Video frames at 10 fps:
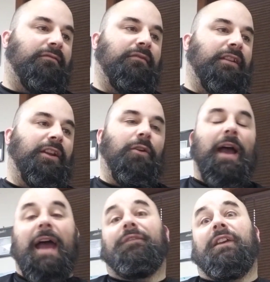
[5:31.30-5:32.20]
You know,
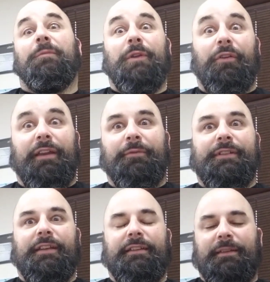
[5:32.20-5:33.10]
half the community was
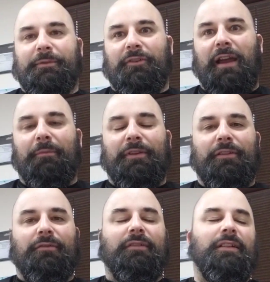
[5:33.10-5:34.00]
going to subscribe to
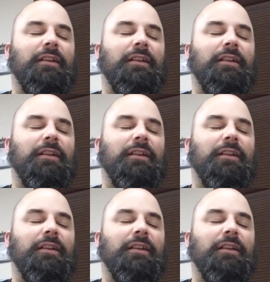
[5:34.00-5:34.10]
you.